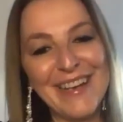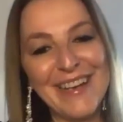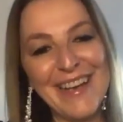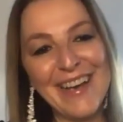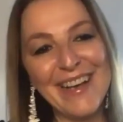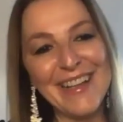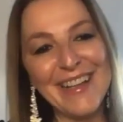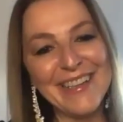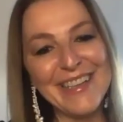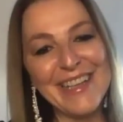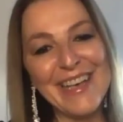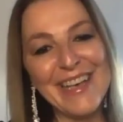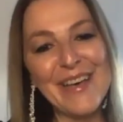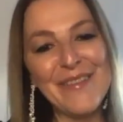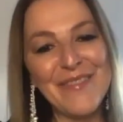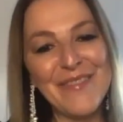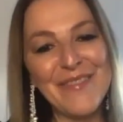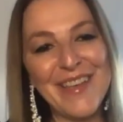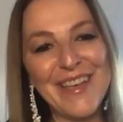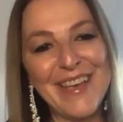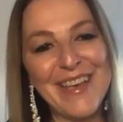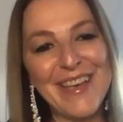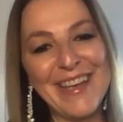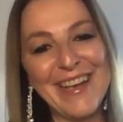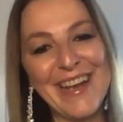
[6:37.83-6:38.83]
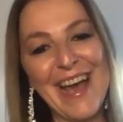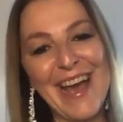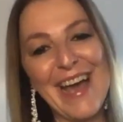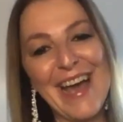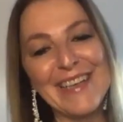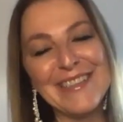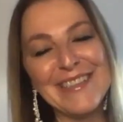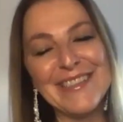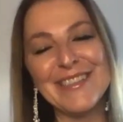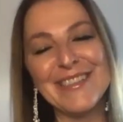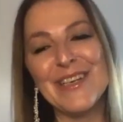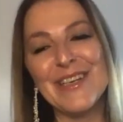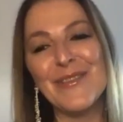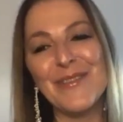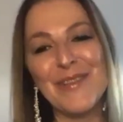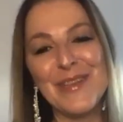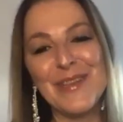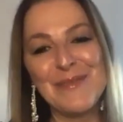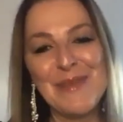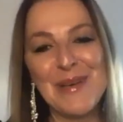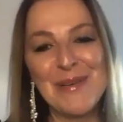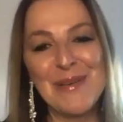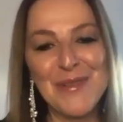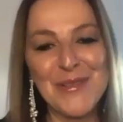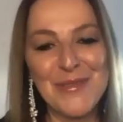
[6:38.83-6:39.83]
I love it. I so
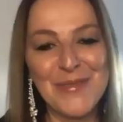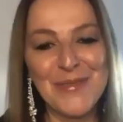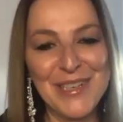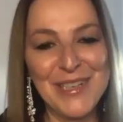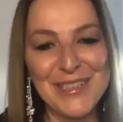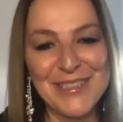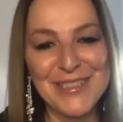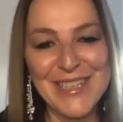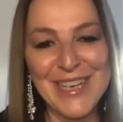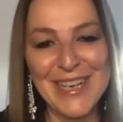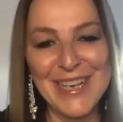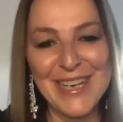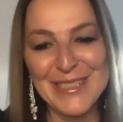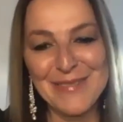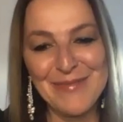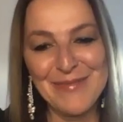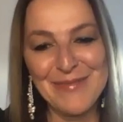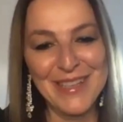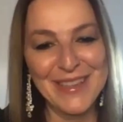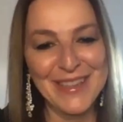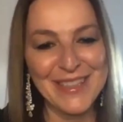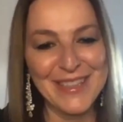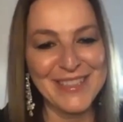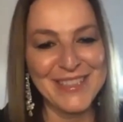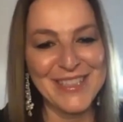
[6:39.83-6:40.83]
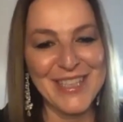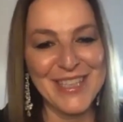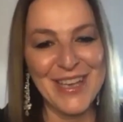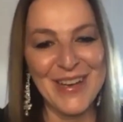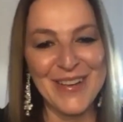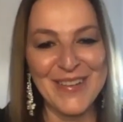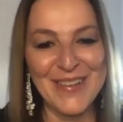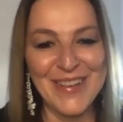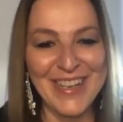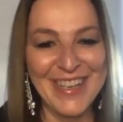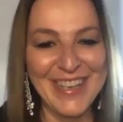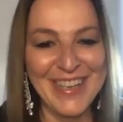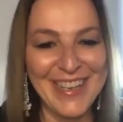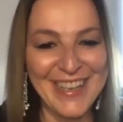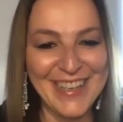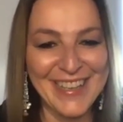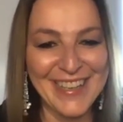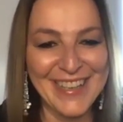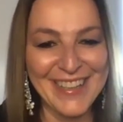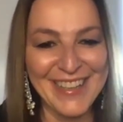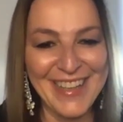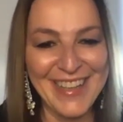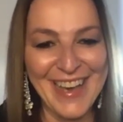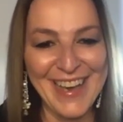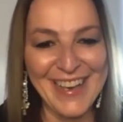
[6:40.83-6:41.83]
remember when you talked about the donut in
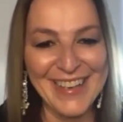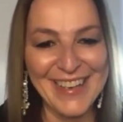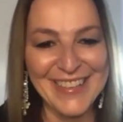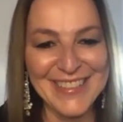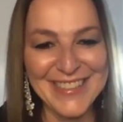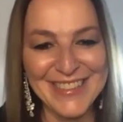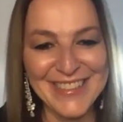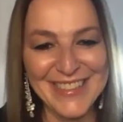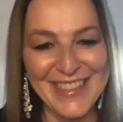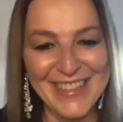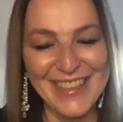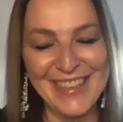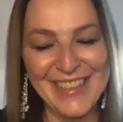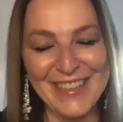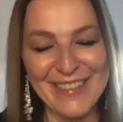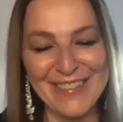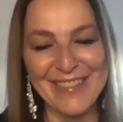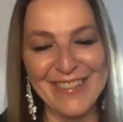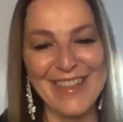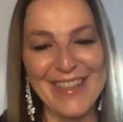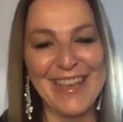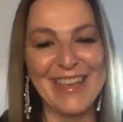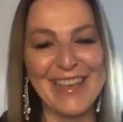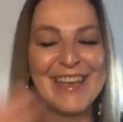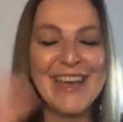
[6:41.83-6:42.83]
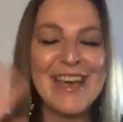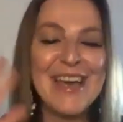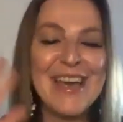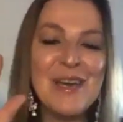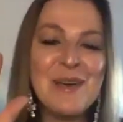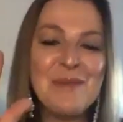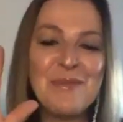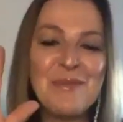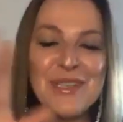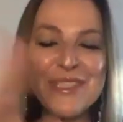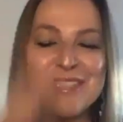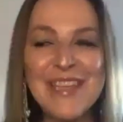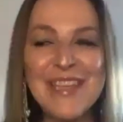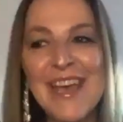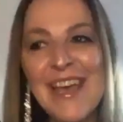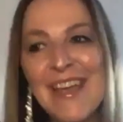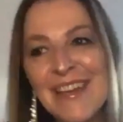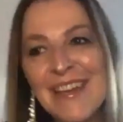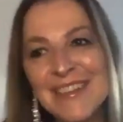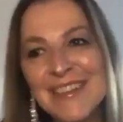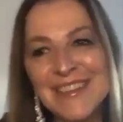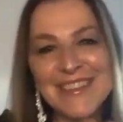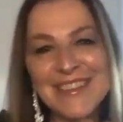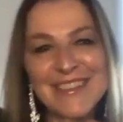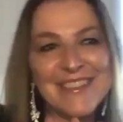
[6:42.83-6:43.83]
class. You're like,
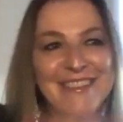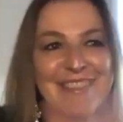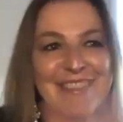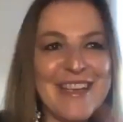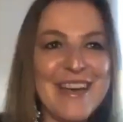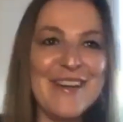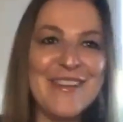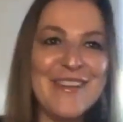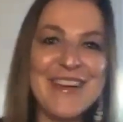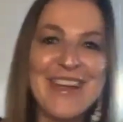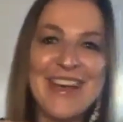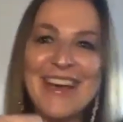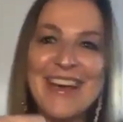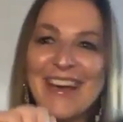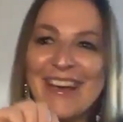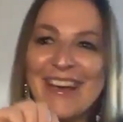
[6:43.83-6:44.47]
pretend it's a donut.